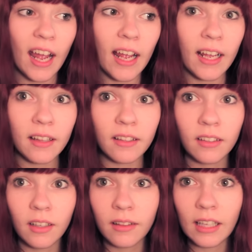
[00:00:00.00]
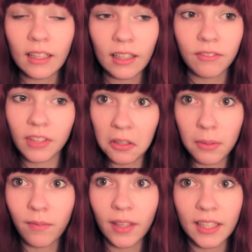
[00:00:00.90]
And now that I've done
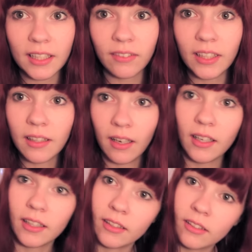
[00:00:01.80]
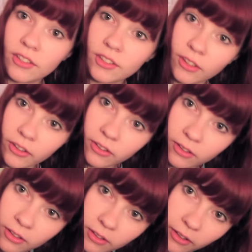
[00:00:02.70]
all my fun activities, I'm gonna just go
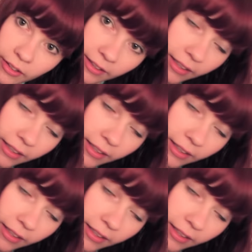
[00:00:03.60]
to